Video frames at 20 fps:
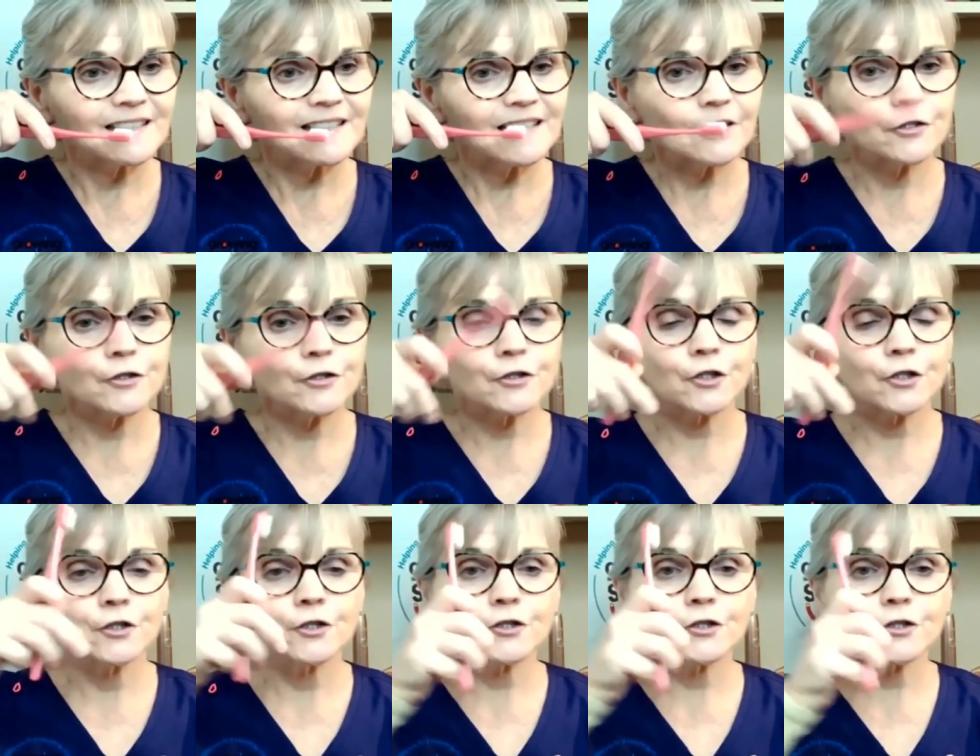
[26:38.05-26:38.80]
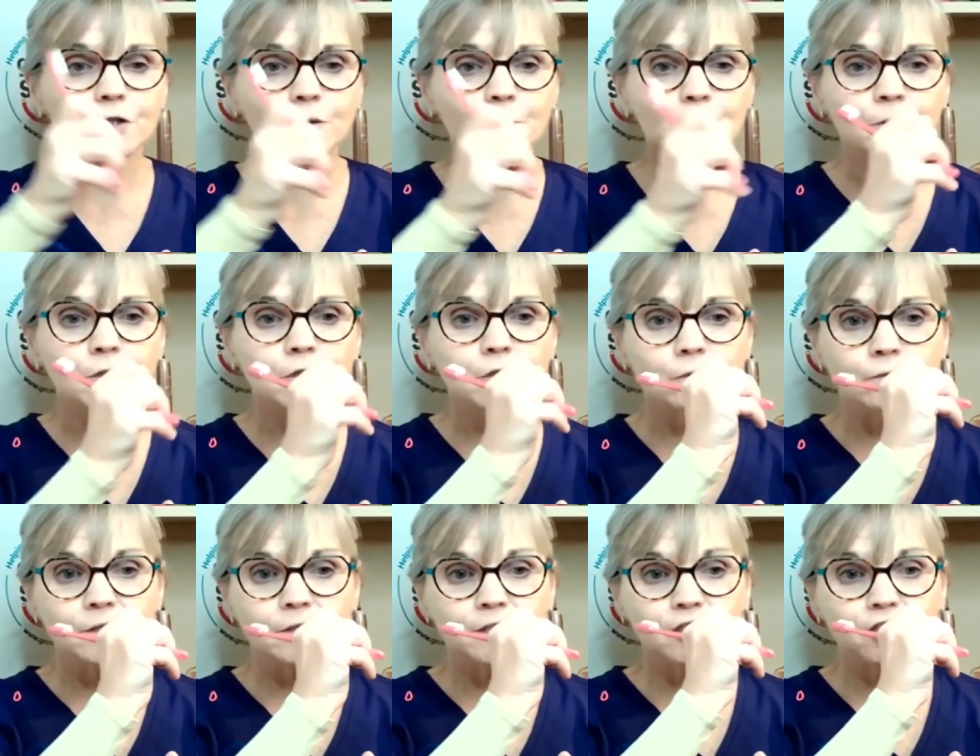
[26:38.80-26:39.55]
and you turn your toothbrush
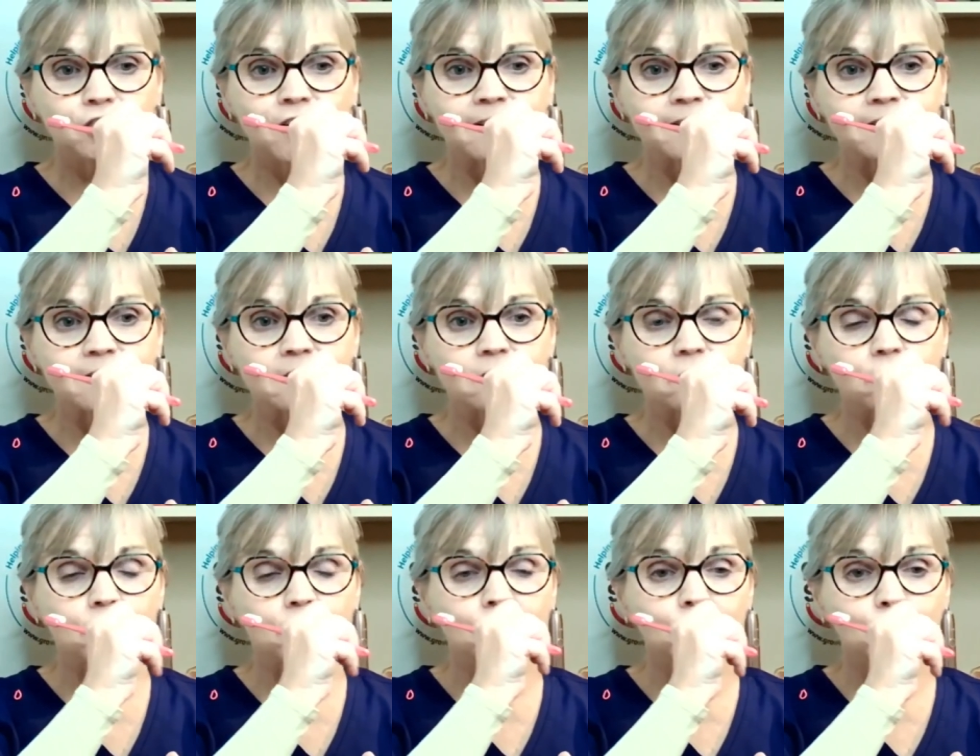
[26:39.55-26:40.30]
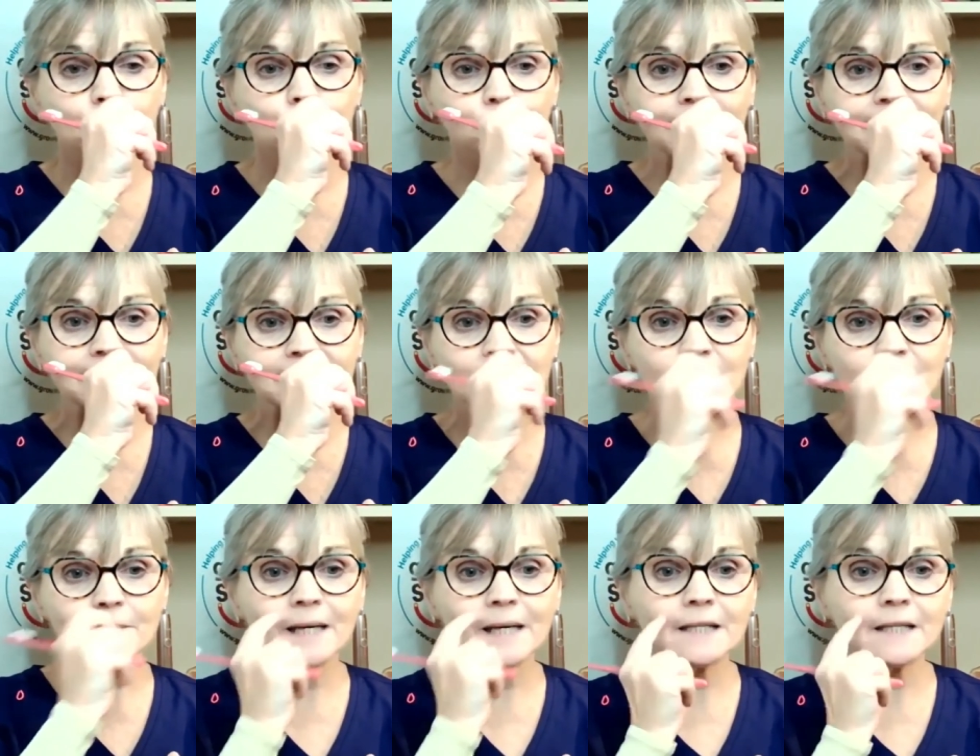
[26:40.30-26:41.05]
over, the chances are you go right to the
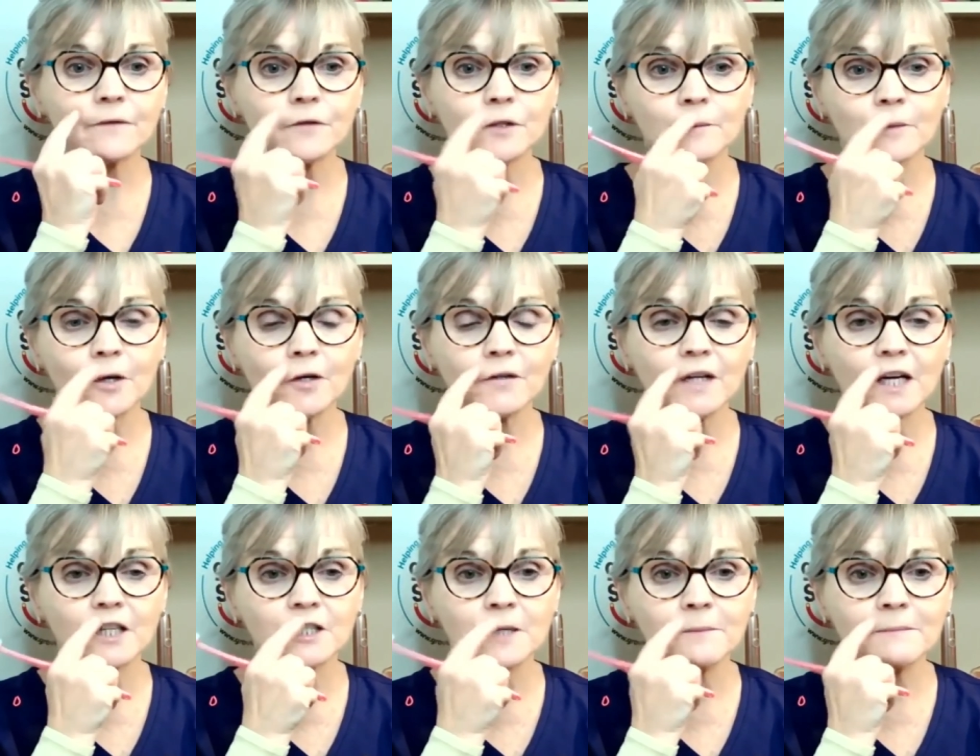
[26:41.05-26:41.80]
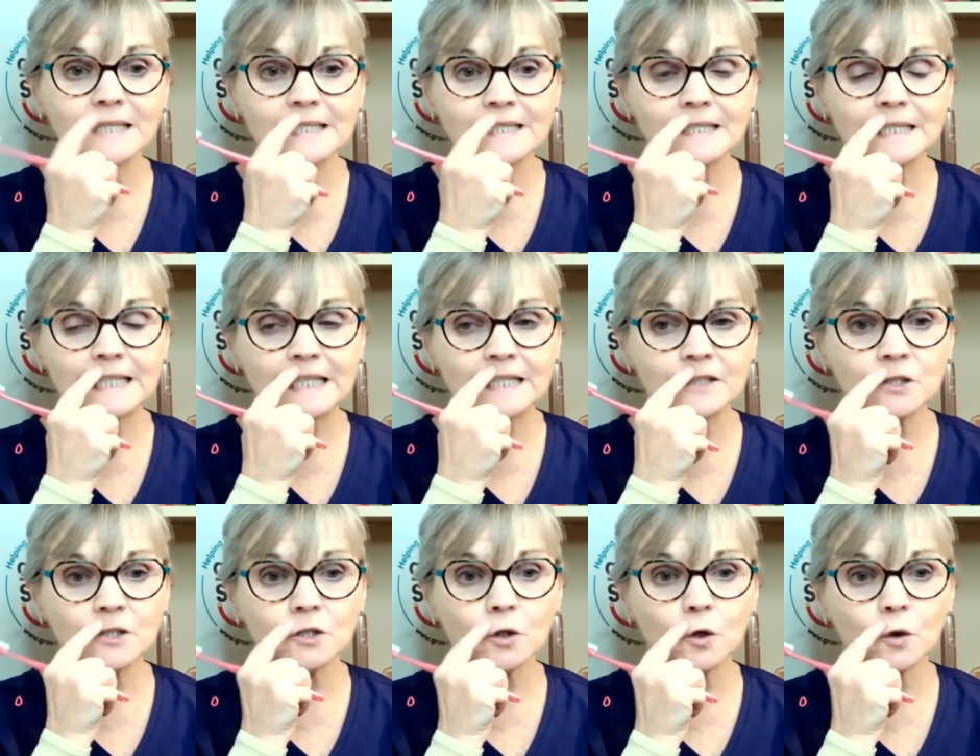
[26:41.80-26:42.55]
back of your mouth and you miss the
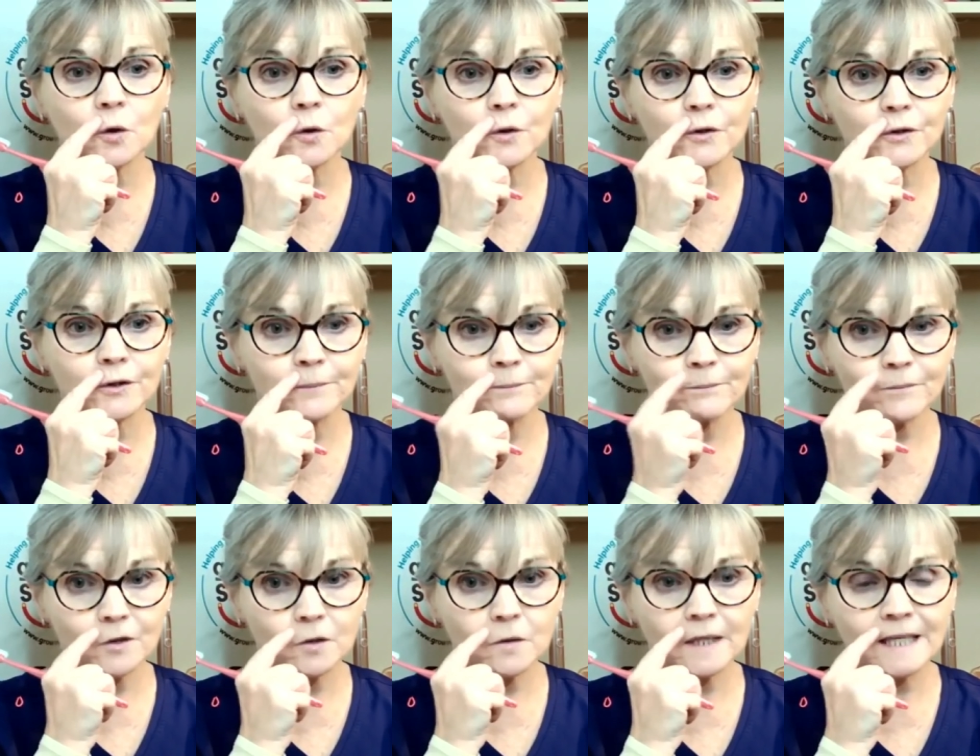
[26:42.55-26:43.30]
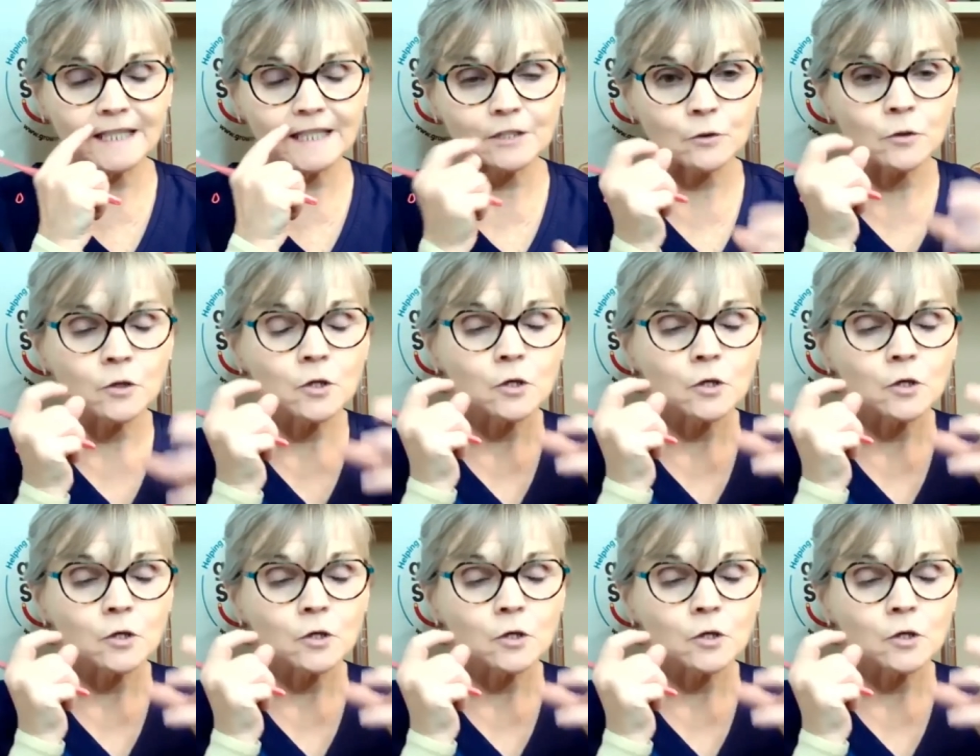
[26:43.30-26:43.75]
teeth at the corner. Okay, so